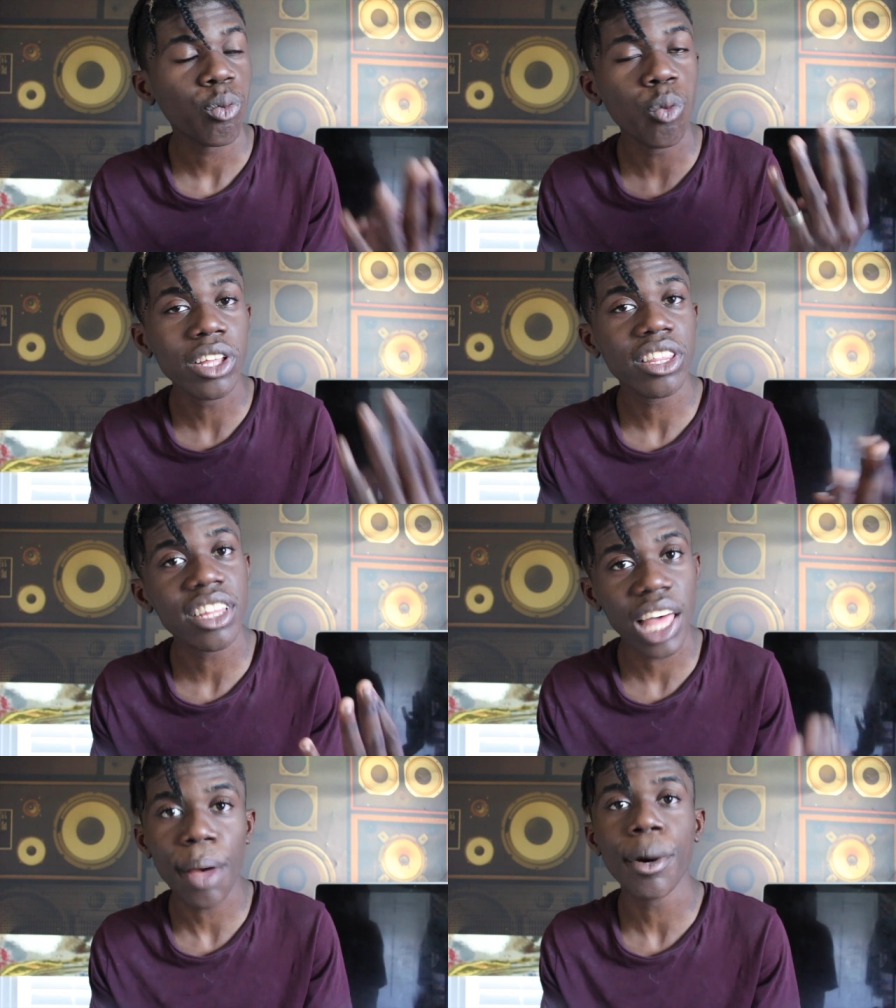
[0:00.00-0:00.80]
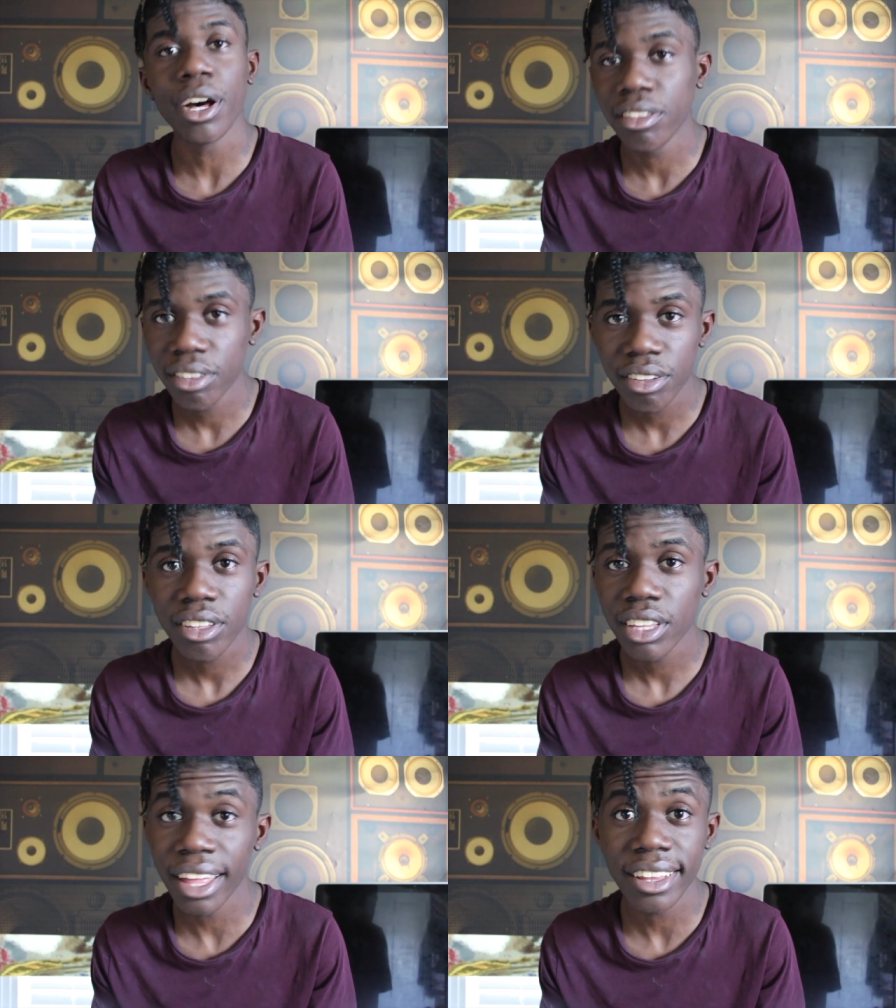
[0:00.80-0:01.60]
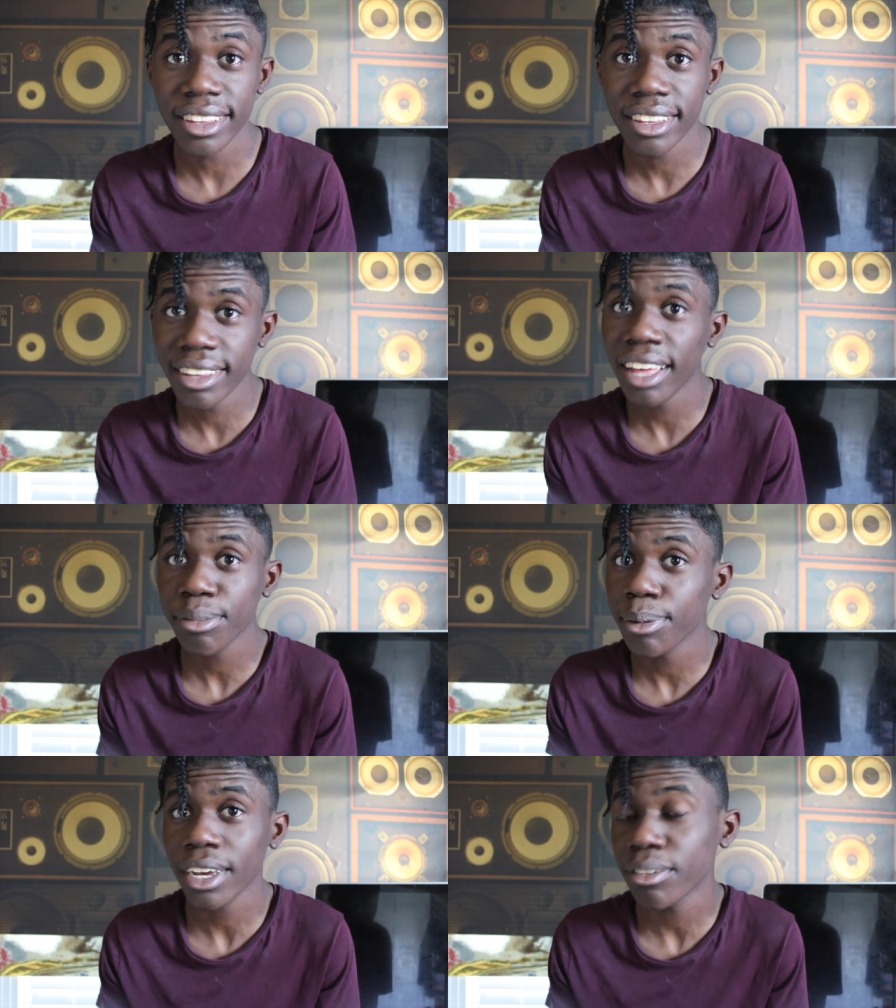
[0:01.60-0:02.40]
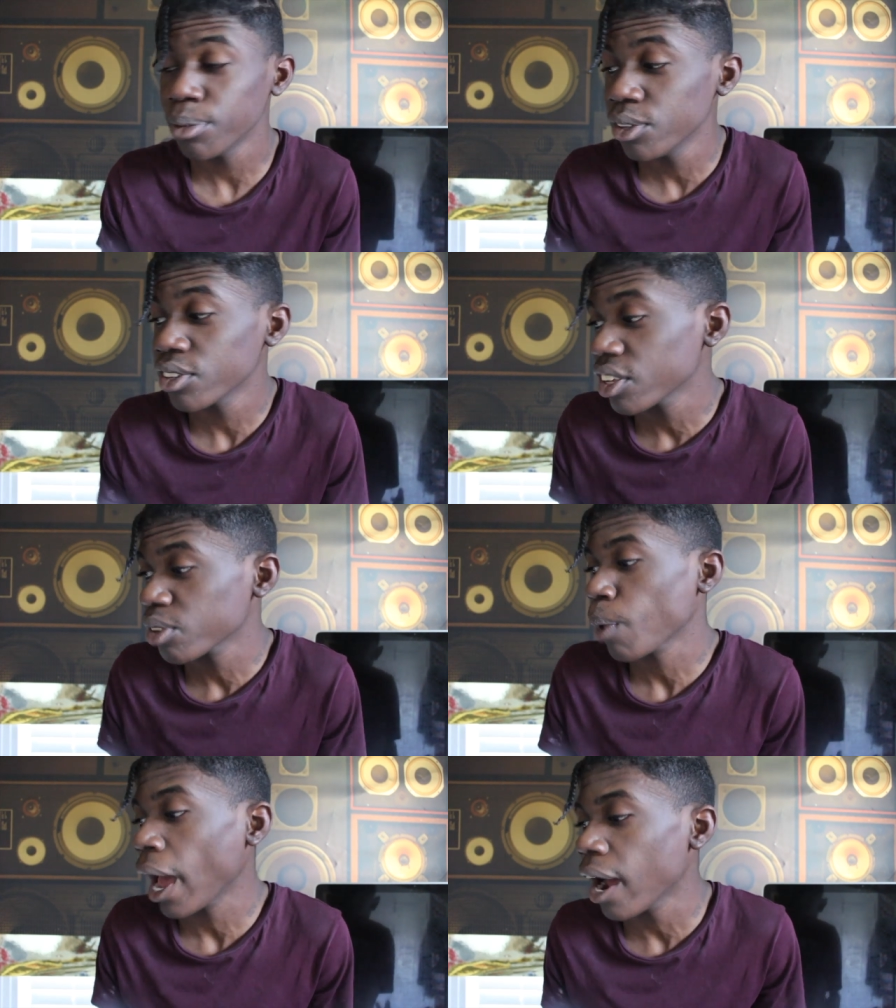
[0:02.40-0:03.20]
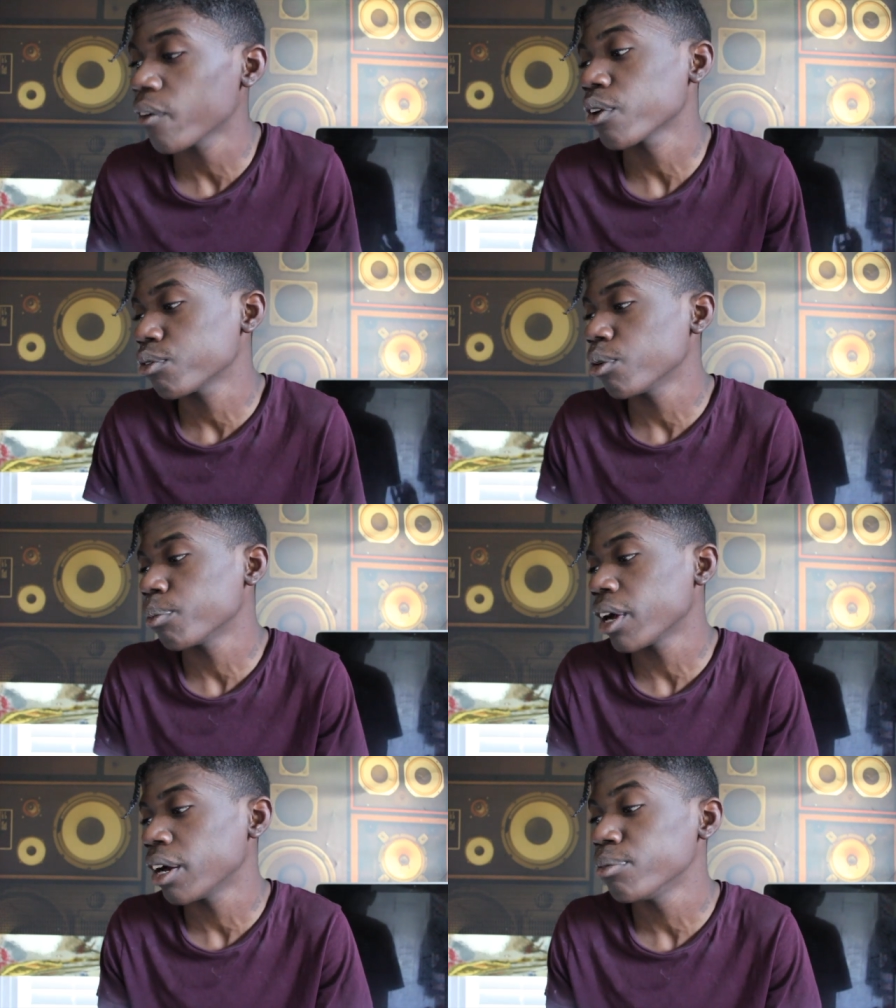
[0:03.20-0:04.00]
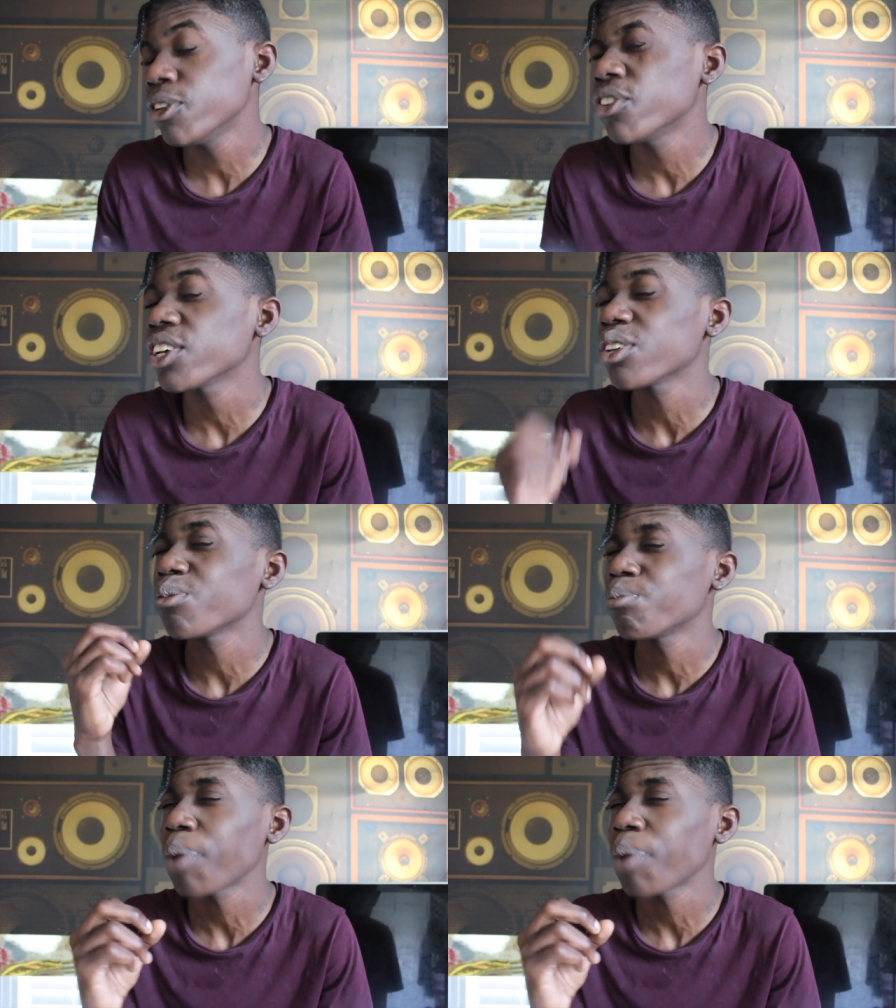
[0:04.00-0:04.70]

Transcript: within that month. And that's because music is powerful, bro. Music is